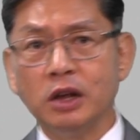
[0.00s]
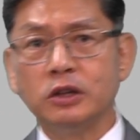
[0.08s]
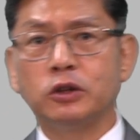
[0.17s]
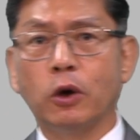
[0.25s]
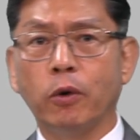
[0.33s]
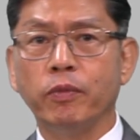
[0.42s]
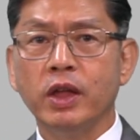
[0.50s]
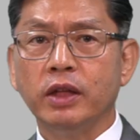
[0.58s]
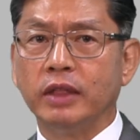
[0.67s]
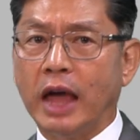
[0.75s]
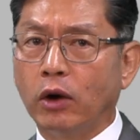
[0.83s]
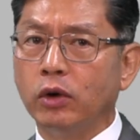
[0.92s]
So
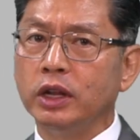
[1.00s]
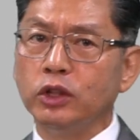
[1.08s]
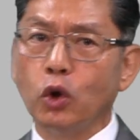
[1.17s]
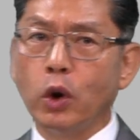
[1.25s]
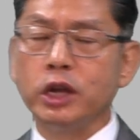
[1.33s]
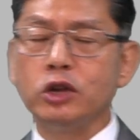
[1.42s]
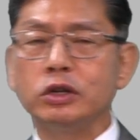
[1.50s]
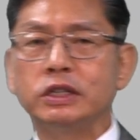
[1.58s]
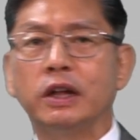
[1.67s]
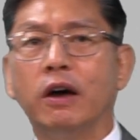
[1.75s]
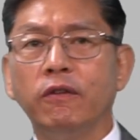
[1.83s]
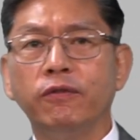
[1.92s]
not only knowing
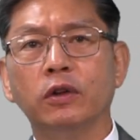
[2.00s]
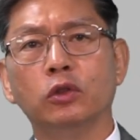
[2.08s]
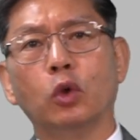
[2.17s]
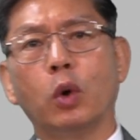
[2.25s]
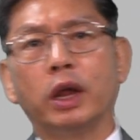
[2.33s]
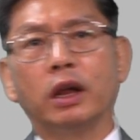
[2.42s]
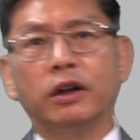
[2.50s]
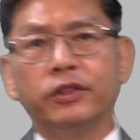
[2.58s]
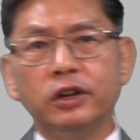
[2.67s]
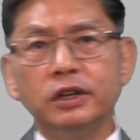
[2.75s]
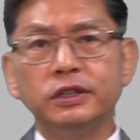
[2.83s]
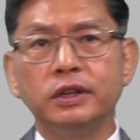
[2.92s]
yourself, knowing
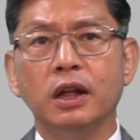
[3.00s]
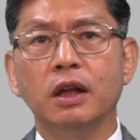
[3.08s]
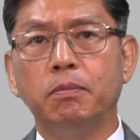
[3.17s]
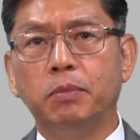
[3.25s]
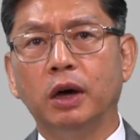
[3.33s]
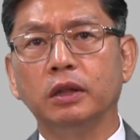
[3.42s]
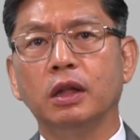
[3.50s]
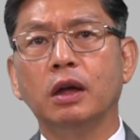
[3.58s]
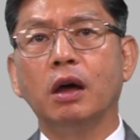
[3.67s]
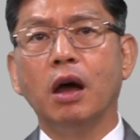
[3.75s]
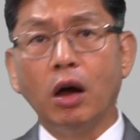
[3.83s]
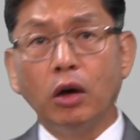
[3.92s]
others, but
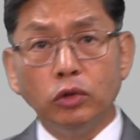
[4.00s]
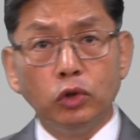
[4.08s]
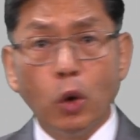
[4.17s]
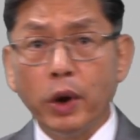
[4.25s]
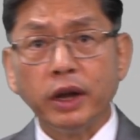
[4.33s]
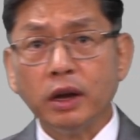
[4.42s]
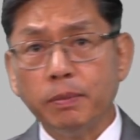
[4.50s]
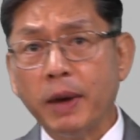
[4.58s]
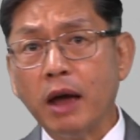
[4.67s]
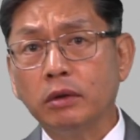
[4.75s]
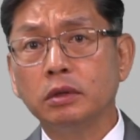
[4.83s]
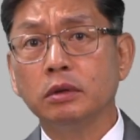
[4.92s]
knowing
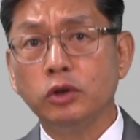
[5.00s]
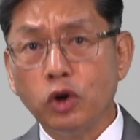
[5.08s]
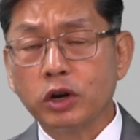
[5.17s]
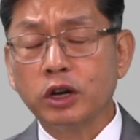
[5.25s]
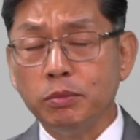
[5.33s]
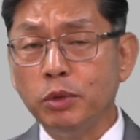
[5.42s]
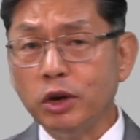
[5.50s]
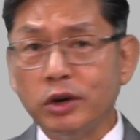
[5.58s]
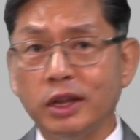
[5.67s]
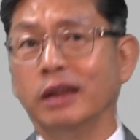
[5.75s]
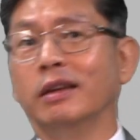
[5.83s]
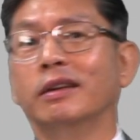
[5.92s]
about your
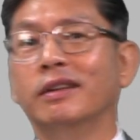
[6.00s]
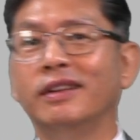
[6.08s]
community.